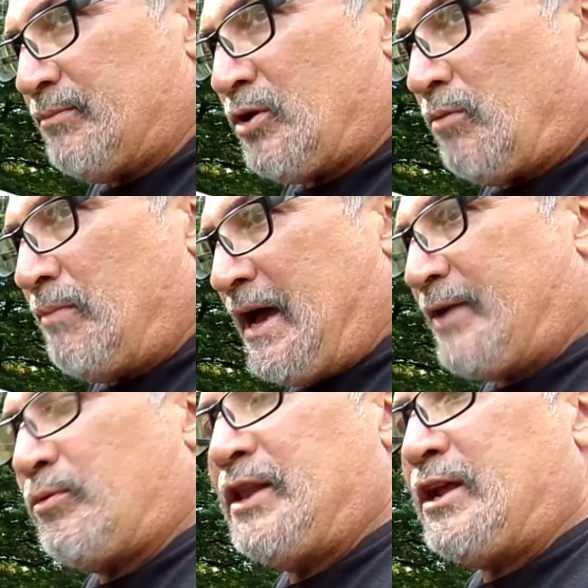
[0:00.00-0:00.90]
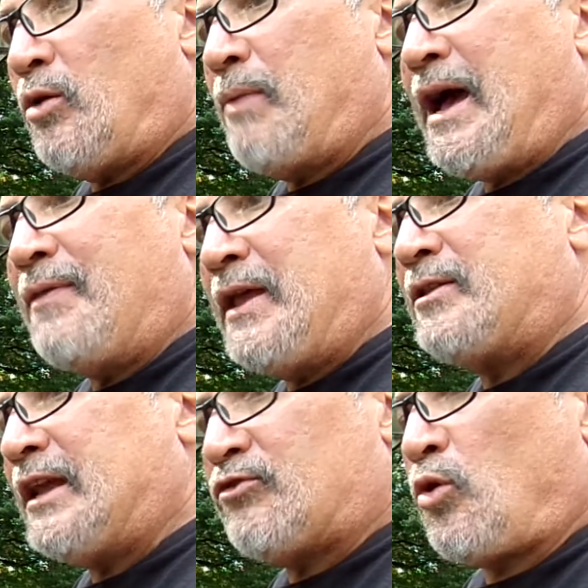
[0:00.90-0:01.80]
go bad. When they go bad, they
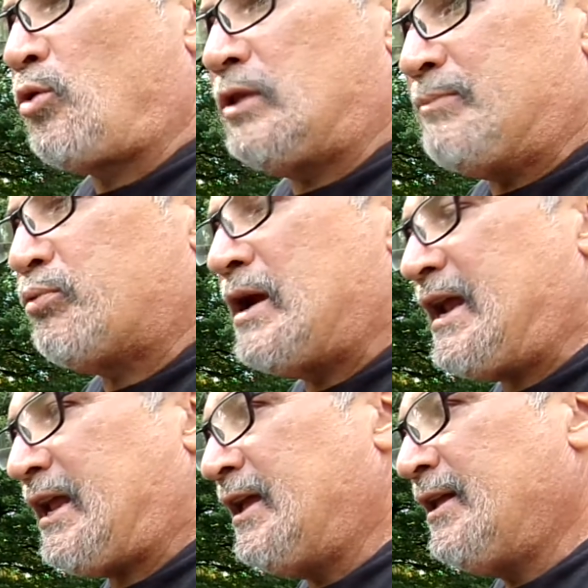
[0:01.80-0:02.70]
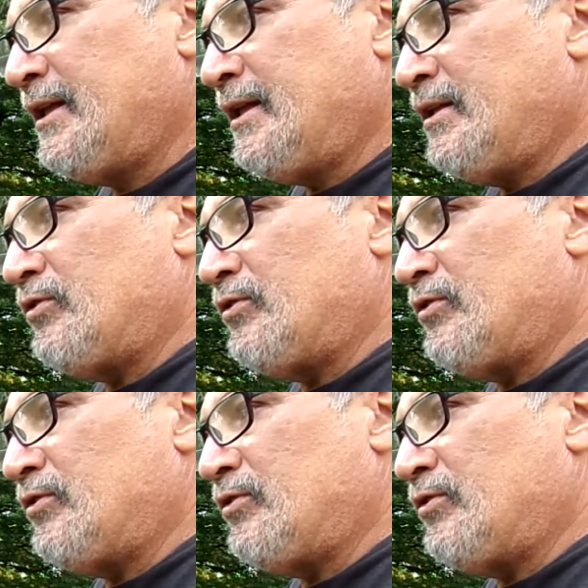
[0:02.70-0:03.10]
totally break. They're